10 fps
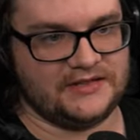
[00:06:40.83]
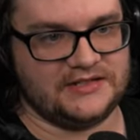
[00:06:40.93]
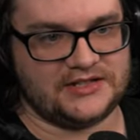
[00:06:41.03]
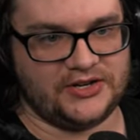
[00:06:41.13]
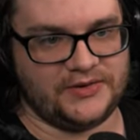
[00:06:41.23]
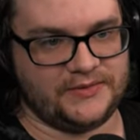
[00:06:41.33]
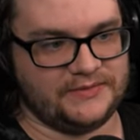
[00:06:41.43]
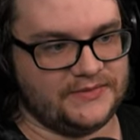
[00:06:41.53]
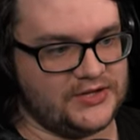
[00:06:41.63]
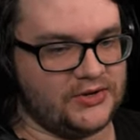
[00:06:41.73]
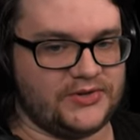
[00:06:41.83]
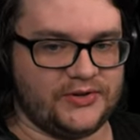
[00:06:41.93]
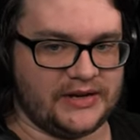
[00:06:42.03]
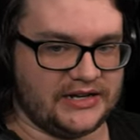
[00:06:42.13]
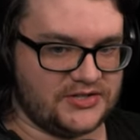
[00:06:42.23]
So, don't do
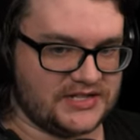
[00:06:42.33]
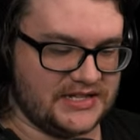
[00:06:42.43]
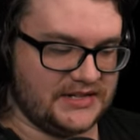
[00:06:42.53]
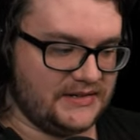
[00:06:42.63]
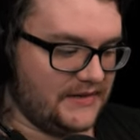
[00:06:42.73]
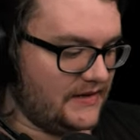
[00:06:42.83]
what I just did.